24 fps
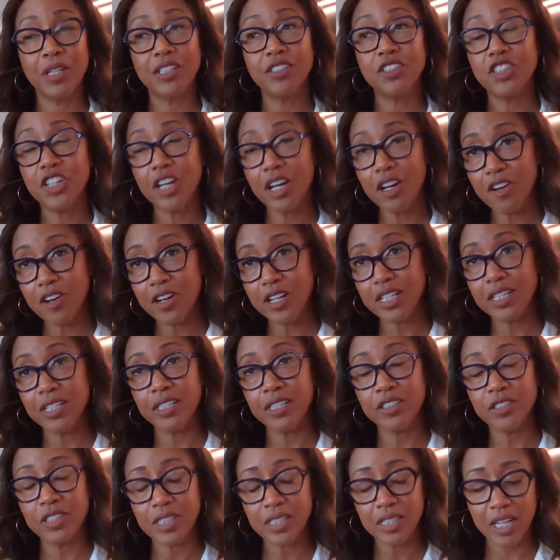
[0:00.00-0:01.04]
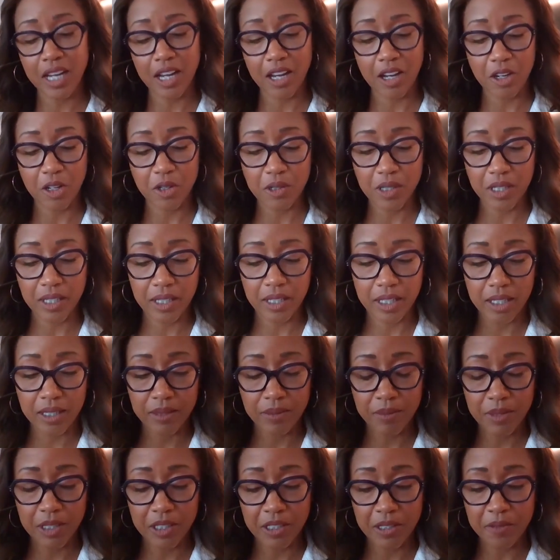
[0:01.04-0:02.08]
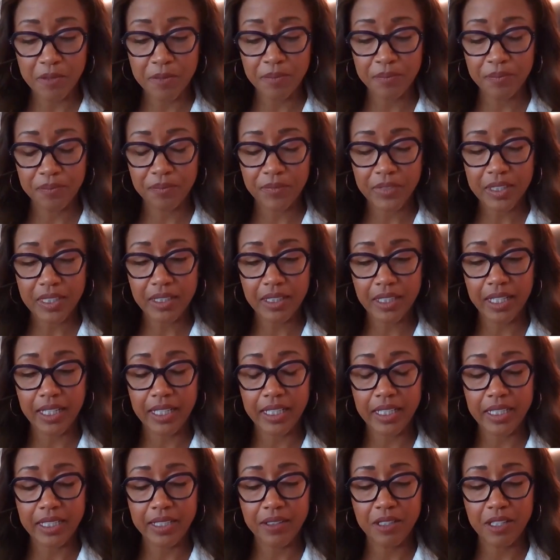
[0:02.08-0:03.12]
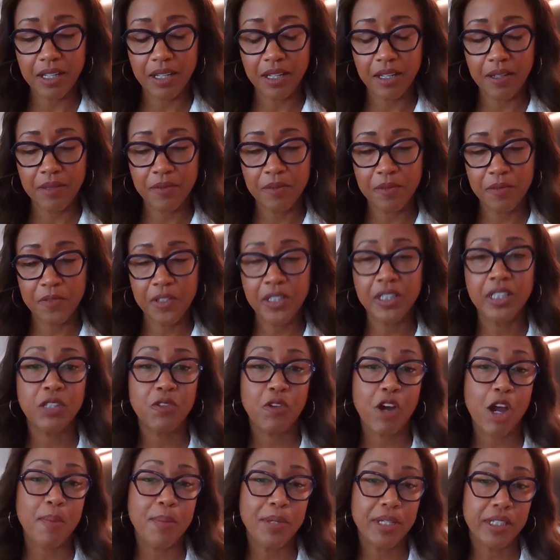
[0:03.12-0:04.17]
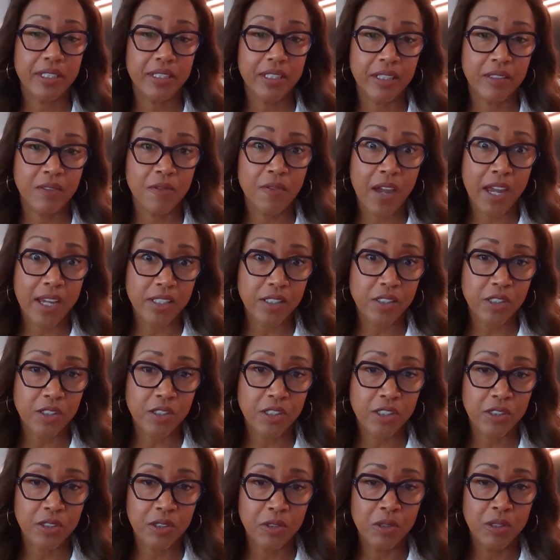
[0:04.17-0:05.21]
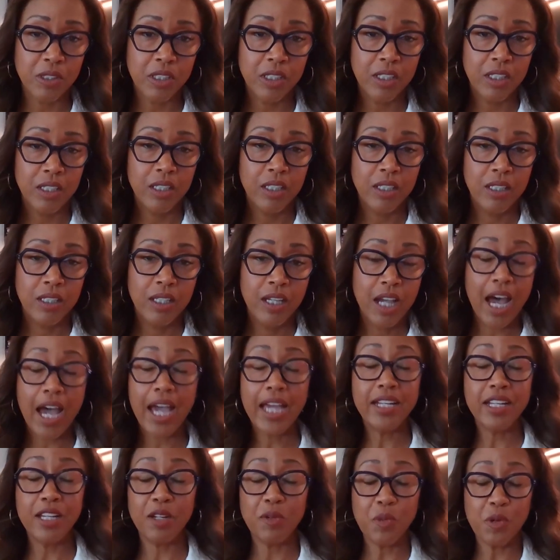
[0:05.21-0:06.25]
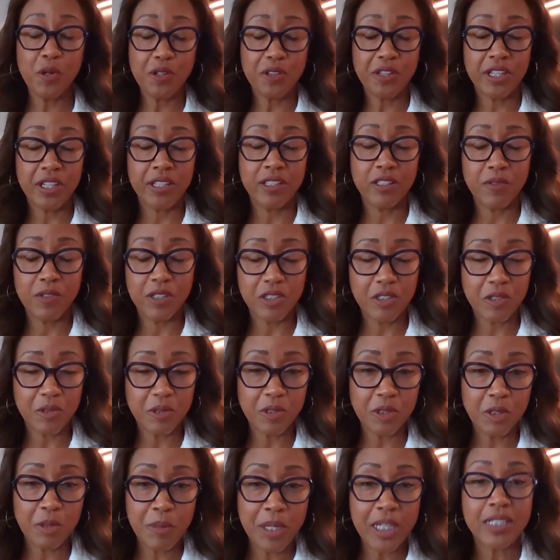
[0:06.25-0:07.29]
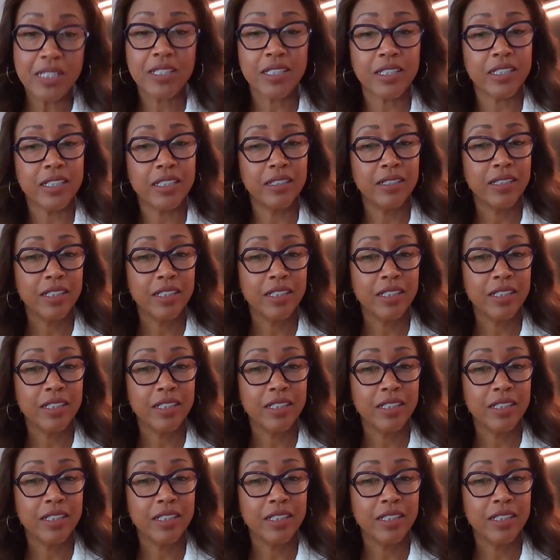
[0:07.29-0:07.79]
charity. And she's now a philanthropic advisor to high net worth individuals, basically